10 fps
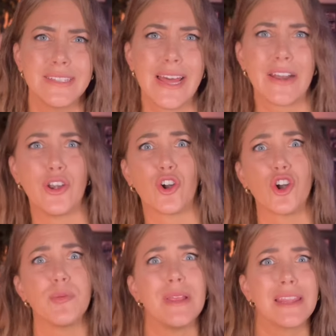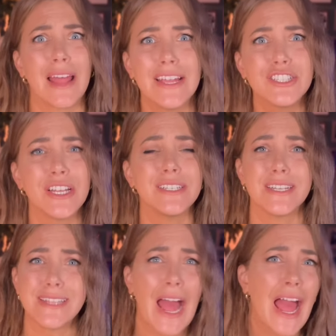Is that an urban legend?
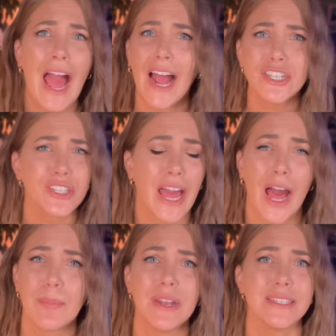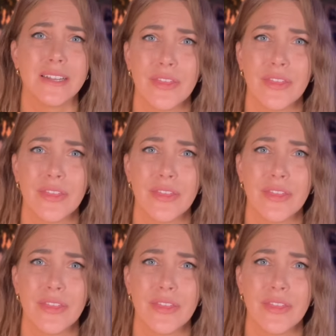Does that actually happen? Is it a